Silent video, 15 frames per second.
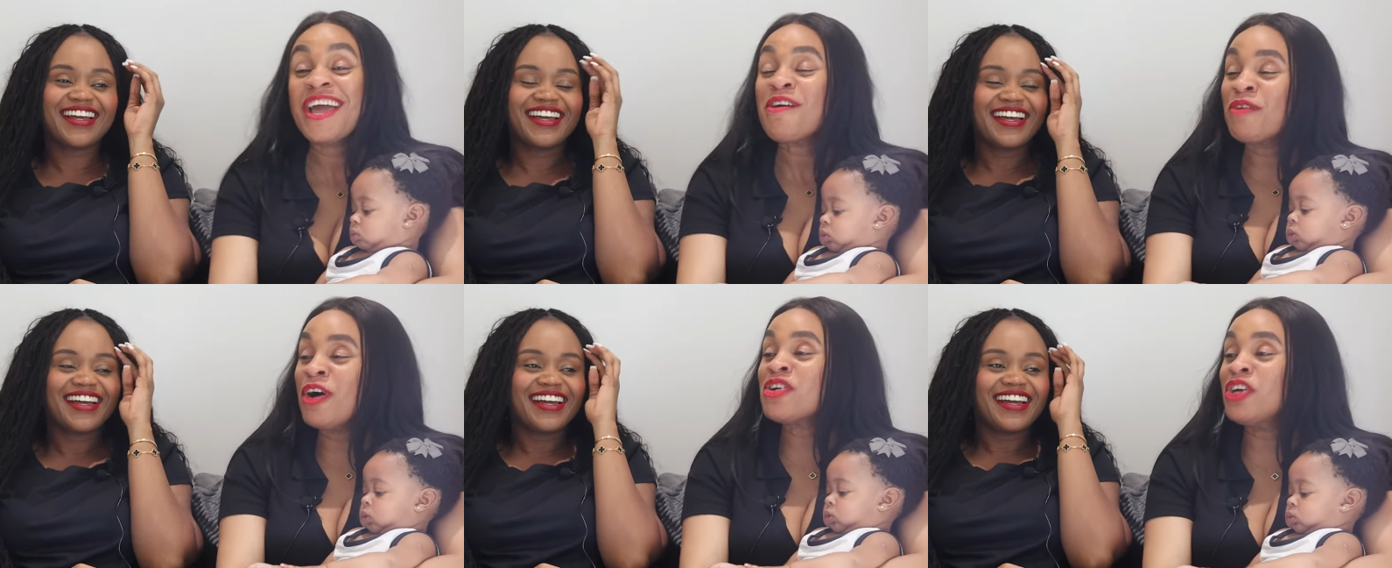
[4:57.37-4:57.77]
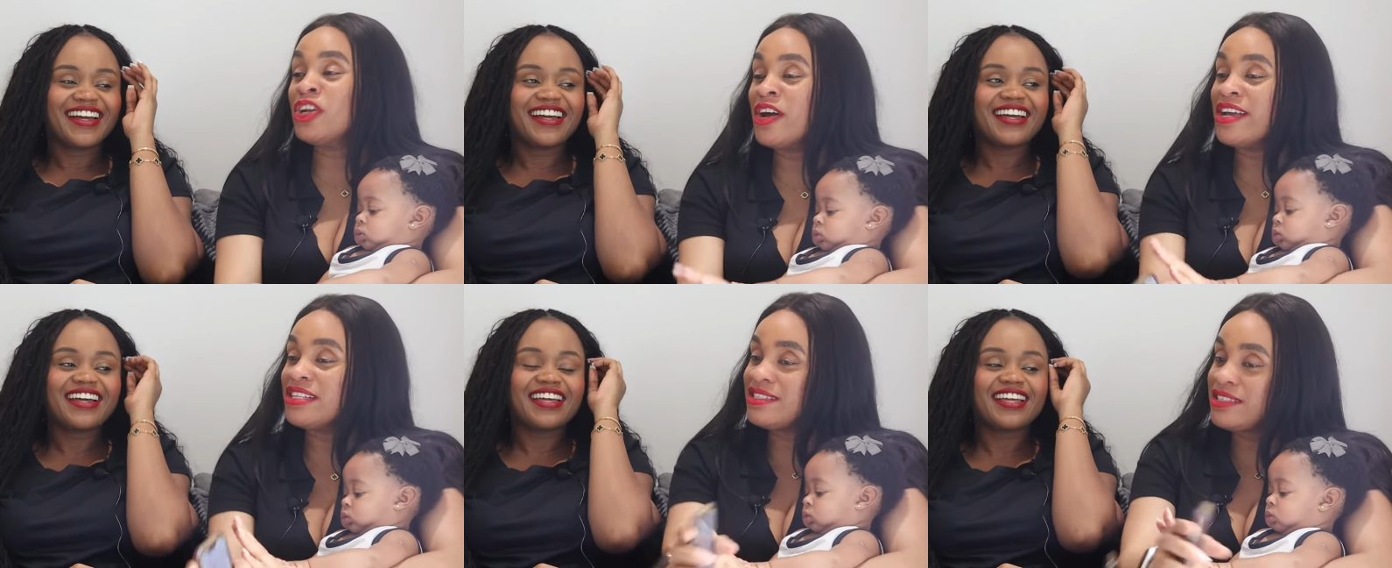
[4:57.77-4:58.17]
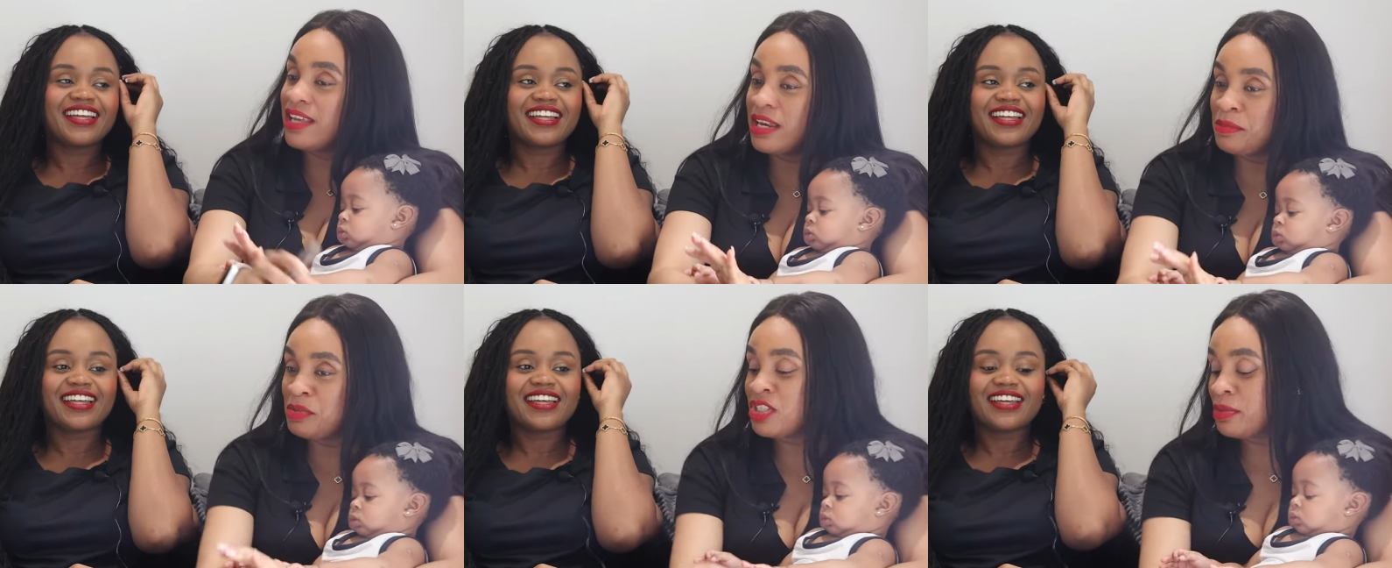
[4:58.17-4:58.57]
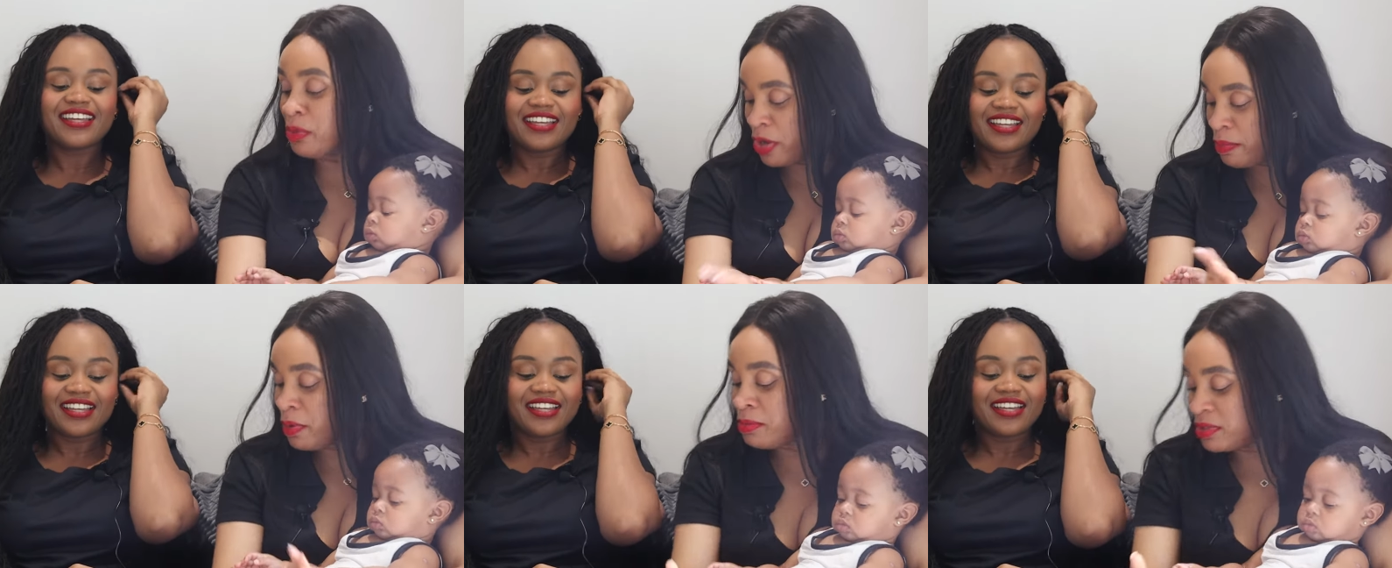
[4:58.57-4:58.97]
Speaker 1: well, you're not a celebrity, but
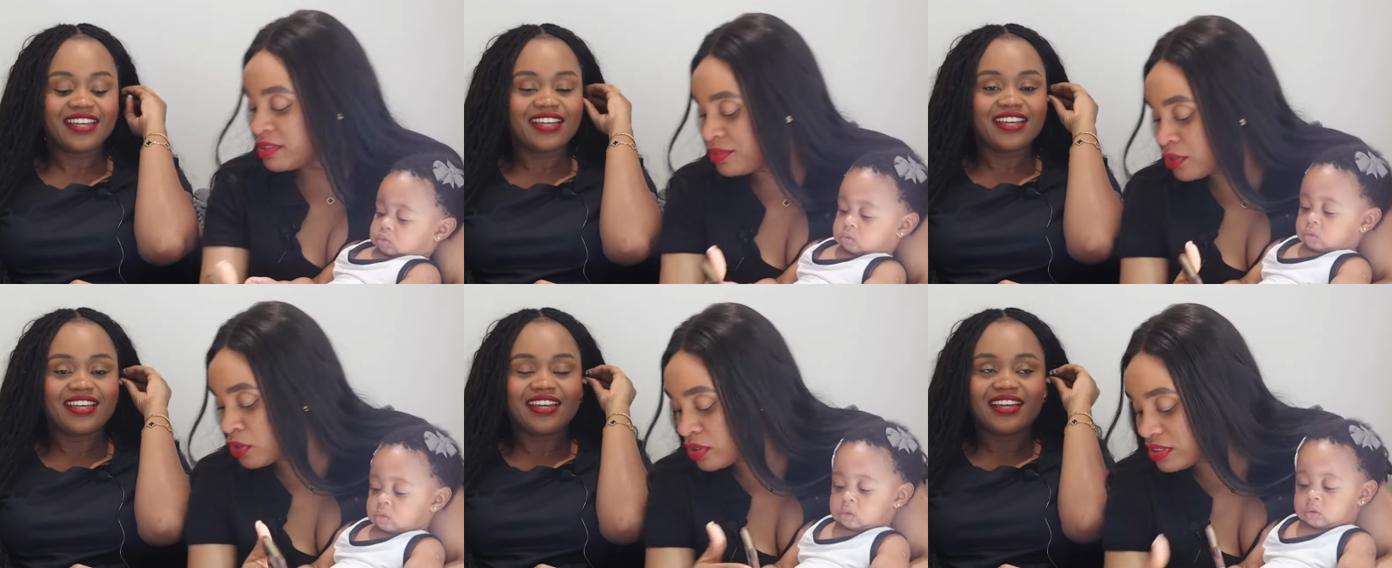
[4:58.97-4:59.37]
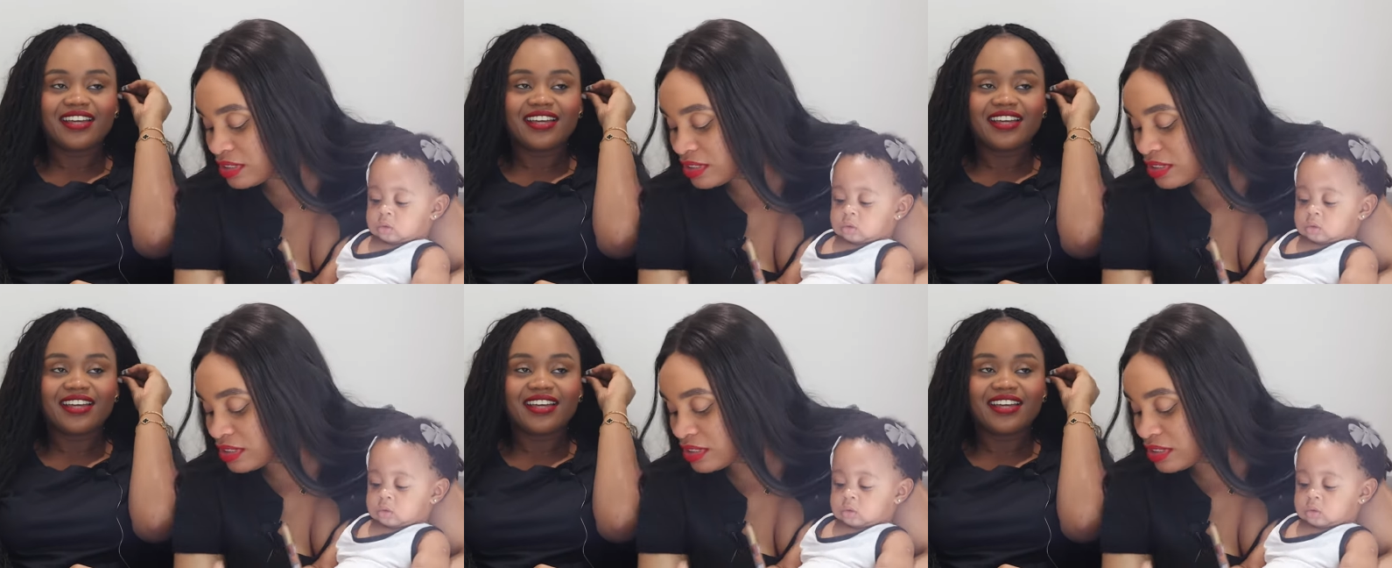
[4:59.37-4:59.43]
you're a public figure,